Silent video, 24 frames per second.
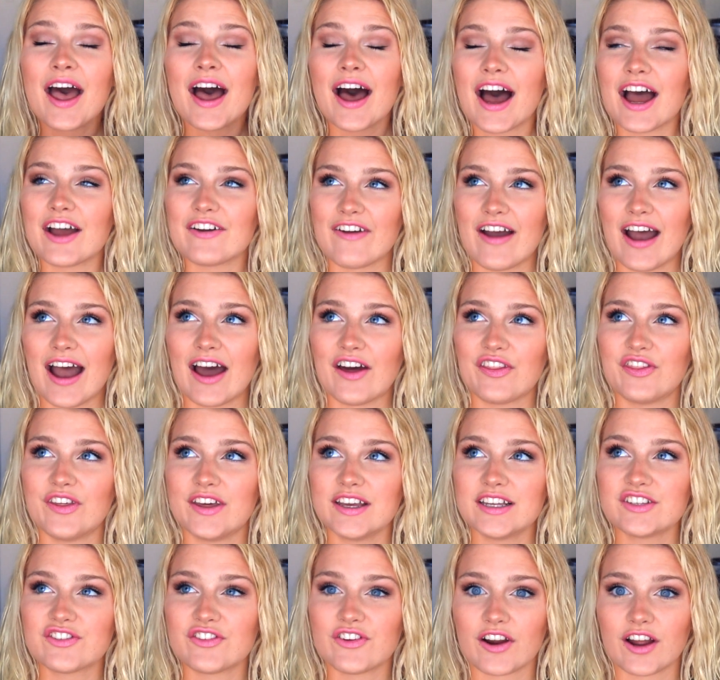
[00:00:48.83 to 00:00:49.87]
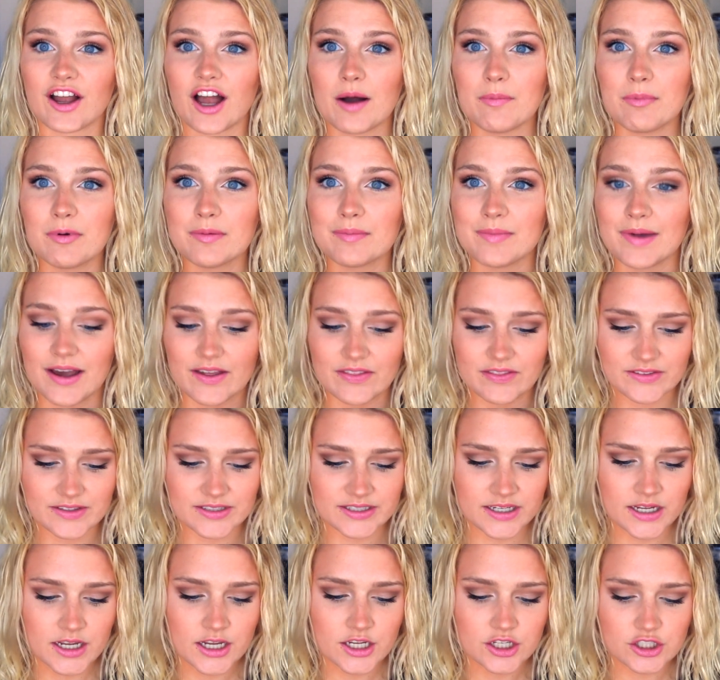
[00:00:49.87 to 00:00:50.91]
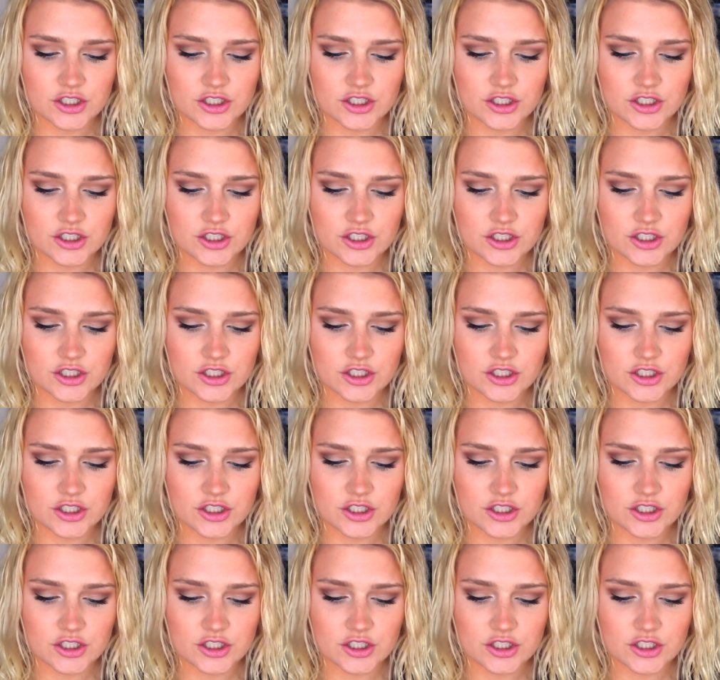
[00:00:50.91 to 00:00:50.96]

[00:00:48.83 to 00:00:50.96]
I've had this for a couple months.